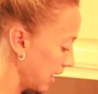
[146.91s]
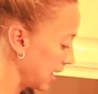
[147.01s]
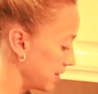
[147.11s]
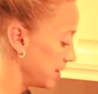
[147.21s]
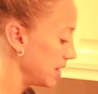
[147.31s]

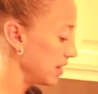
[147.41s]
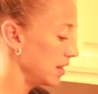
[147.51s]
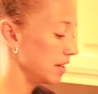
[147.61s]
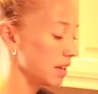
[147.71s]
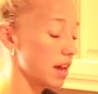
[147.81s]
And
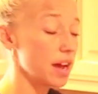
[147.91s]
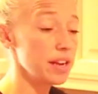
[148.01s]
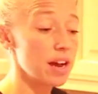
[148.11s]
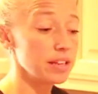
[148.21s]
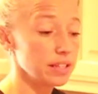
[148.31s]
then an
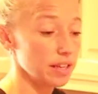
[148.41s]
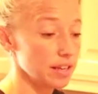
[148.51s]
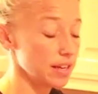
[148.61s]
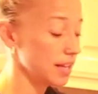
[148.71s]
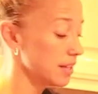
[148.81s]

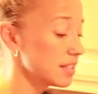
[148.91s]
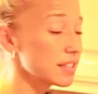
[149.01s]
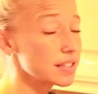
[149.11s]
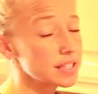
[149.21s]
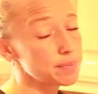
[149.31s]
onion, and this
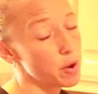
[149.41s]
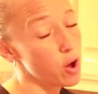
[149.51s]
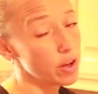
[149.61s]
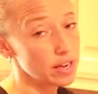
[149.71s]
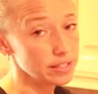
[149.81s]
is a
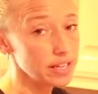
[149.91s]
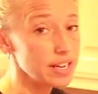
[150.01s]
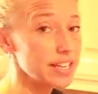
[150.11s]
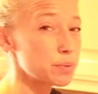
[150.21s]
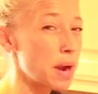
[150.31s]
small onion,
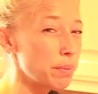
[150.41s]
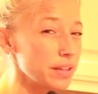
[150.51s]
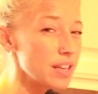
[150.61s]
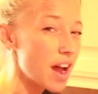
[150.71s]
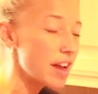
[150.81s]
and it's
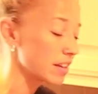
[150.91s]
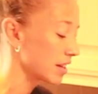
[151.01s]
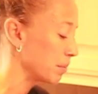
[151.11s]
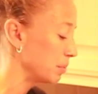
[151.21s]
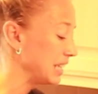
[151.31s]
probably not
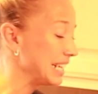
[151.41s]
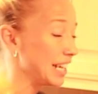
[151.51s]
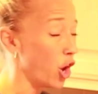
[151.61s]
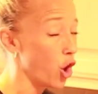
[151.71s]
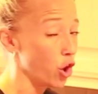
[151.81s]

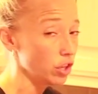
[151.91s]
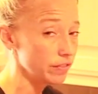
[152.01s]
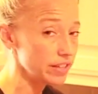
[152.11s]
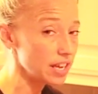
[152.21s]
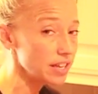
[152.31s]
completely all
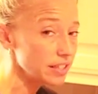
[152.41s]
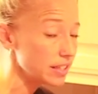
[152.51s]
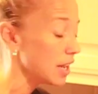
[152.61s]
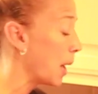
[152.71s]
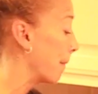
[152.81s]
of the
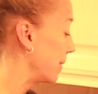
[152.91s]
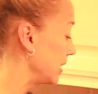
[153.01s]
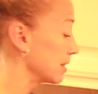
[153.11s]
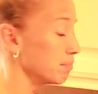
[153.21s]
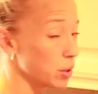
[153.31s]
onion, but
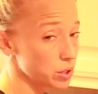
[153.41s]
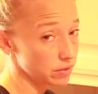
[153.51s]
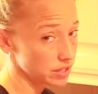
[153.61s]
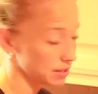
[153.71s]
it's most of a